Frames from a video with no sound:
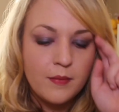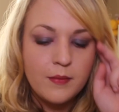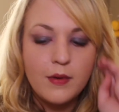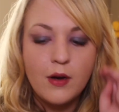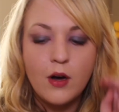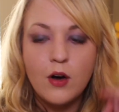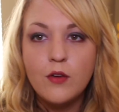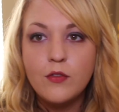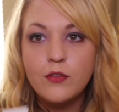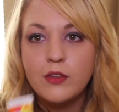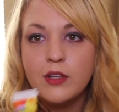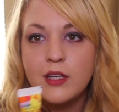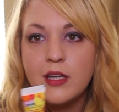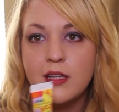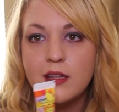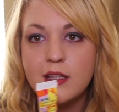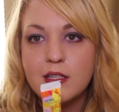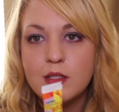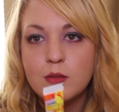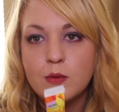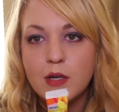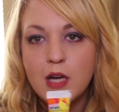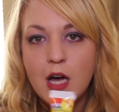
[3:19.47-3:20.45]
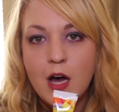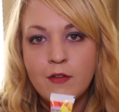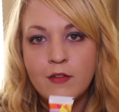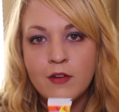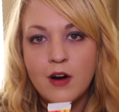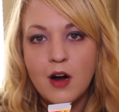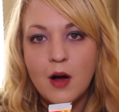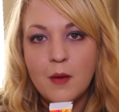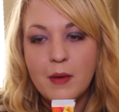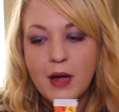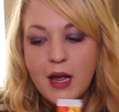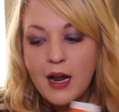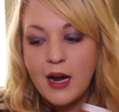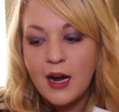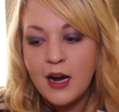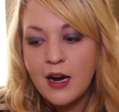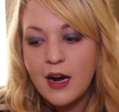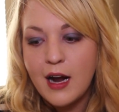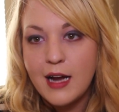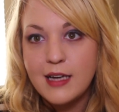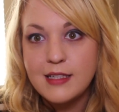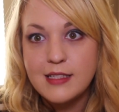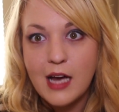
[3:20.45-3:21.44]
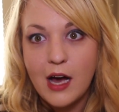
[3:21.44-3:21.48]
Hopefully this will cover all my
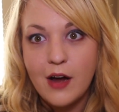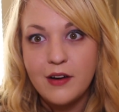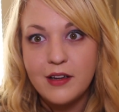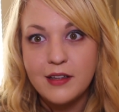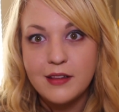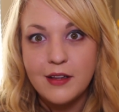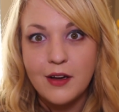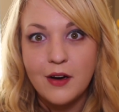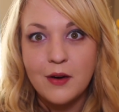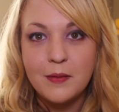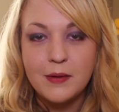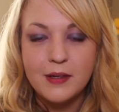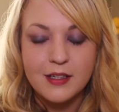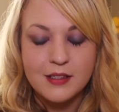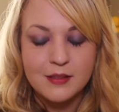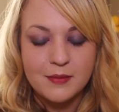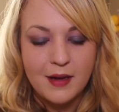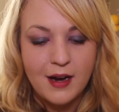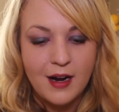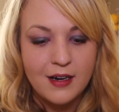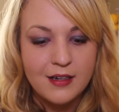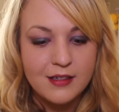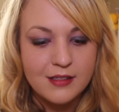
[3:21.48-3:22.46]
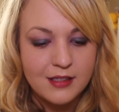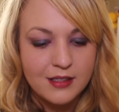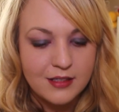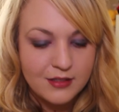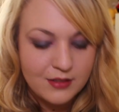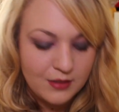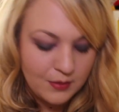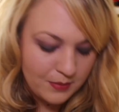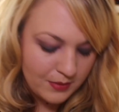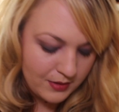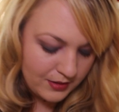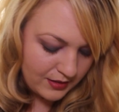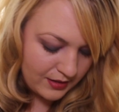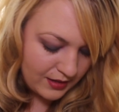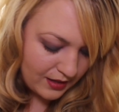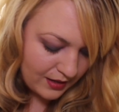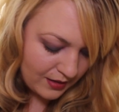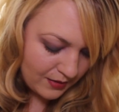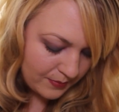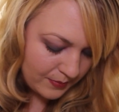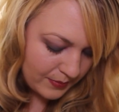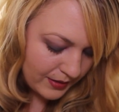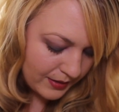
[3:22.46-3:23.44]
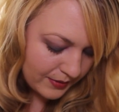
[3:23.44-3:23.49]
hair. I doubt it though, because my hair is like super
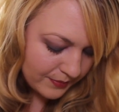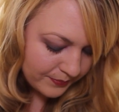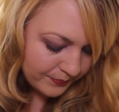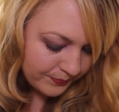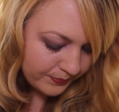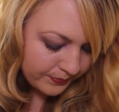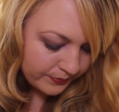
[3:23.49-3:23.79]
thick. But